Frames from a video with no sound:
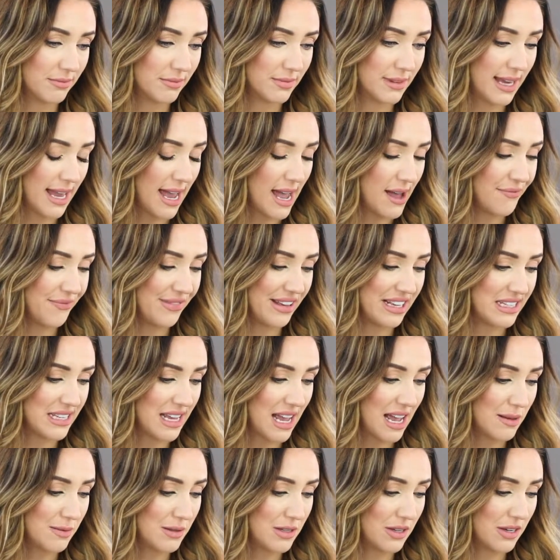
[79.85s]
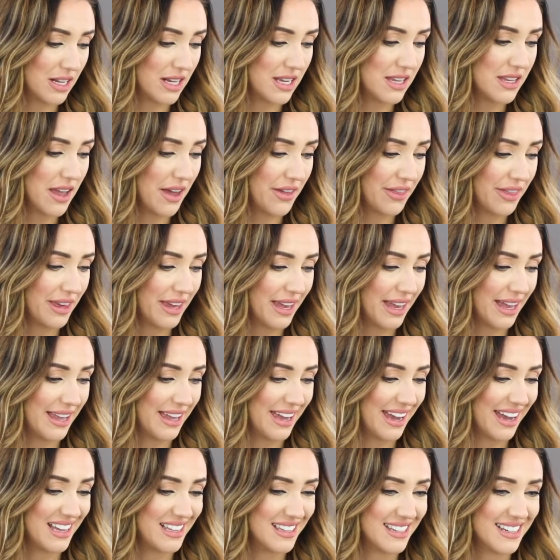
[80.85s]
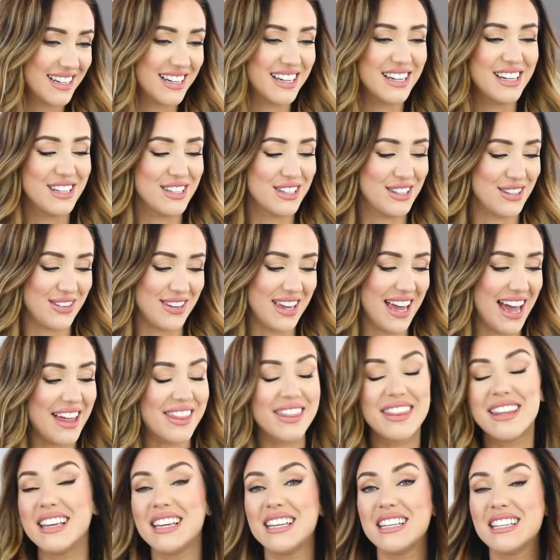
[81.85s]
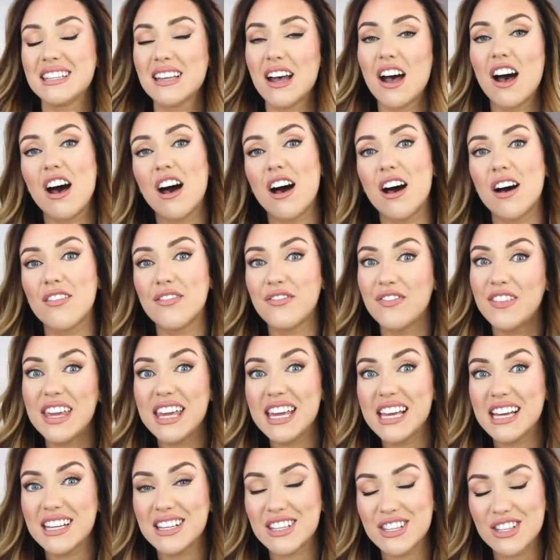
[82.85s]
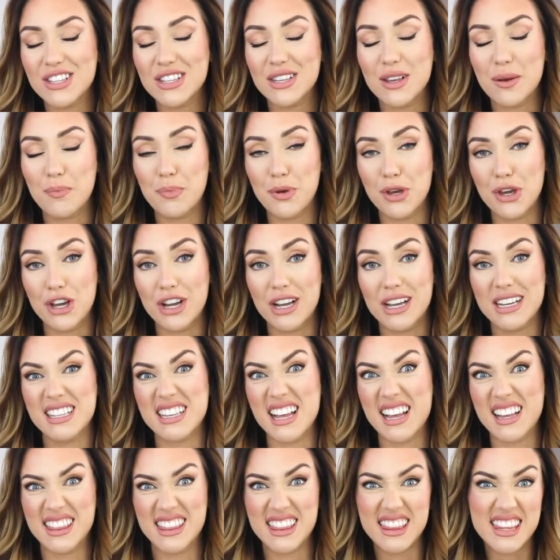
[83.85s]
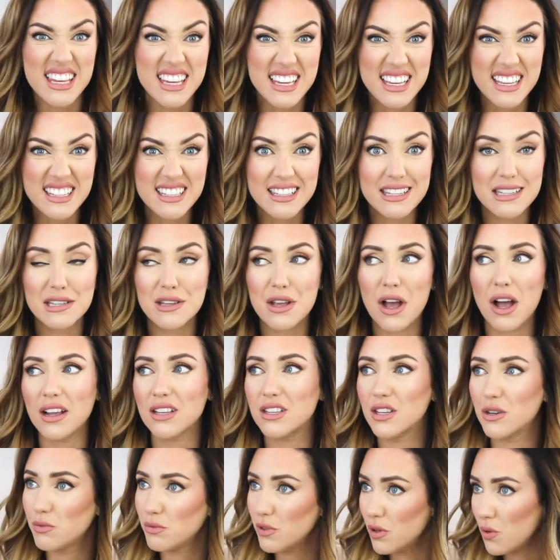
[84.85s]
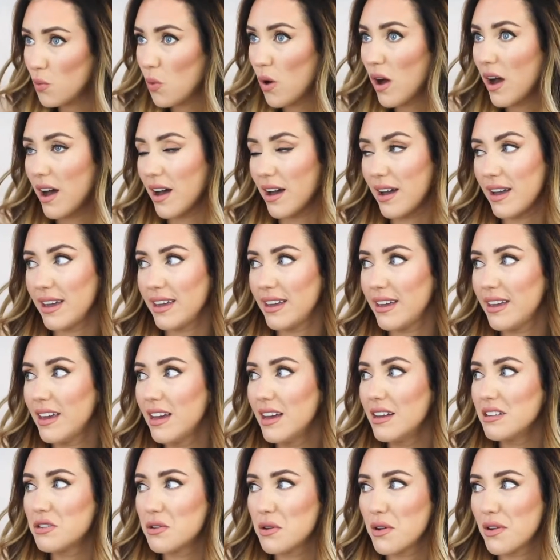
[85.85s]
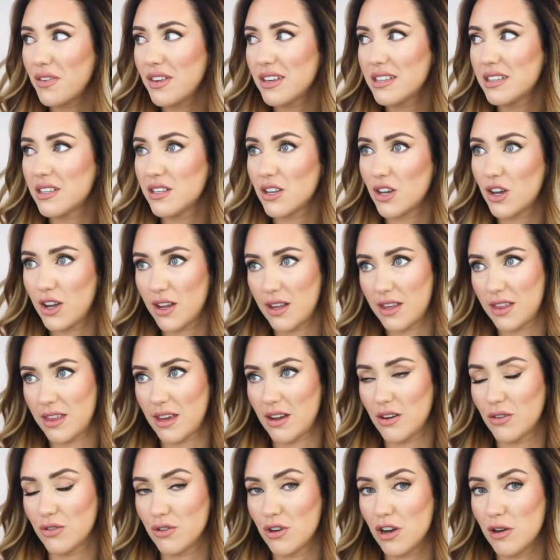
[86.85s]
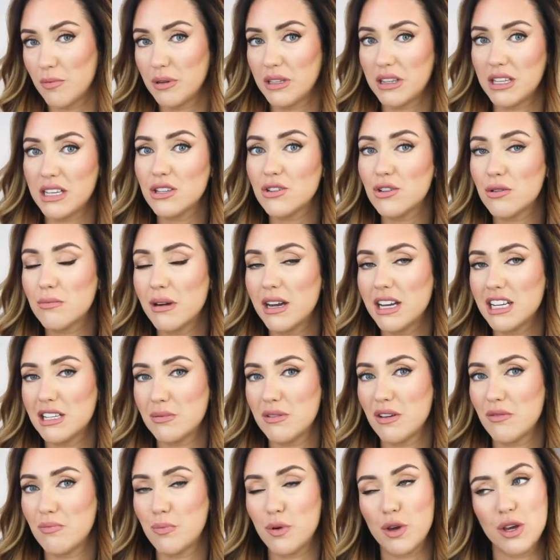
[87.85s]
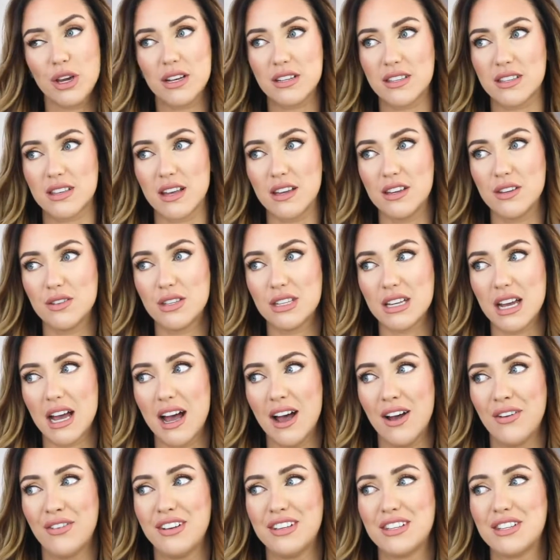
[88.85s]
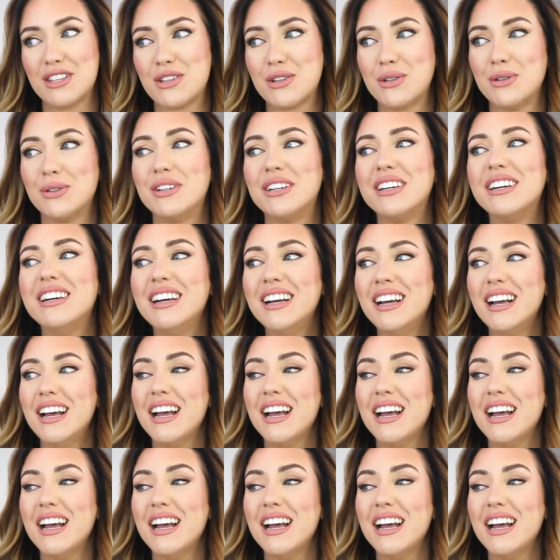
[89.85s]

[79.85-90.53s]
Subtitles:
yeah, there's absolutely nothing in it. So yeah, these are vegan burgers, and these, I don't know why, don't know if this is a good thing or not, but these remind me of burgers that I used to have in school.